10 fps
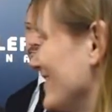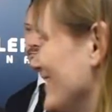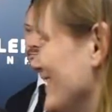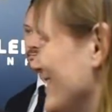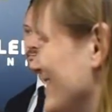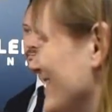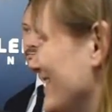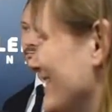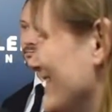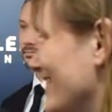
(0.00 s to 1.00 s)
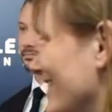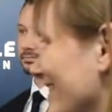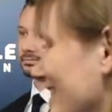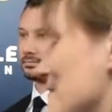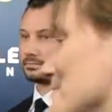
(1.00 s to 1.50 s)

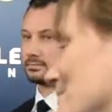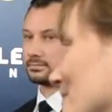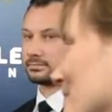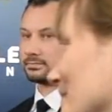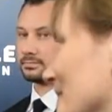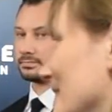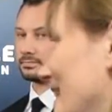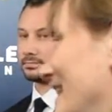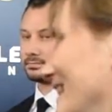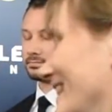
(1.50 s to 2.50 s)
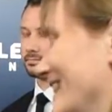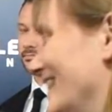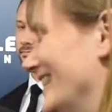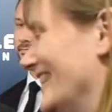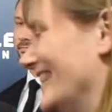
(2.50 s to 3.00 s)

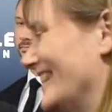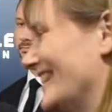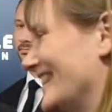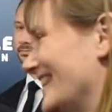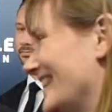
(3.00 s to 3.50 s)
(not speaking)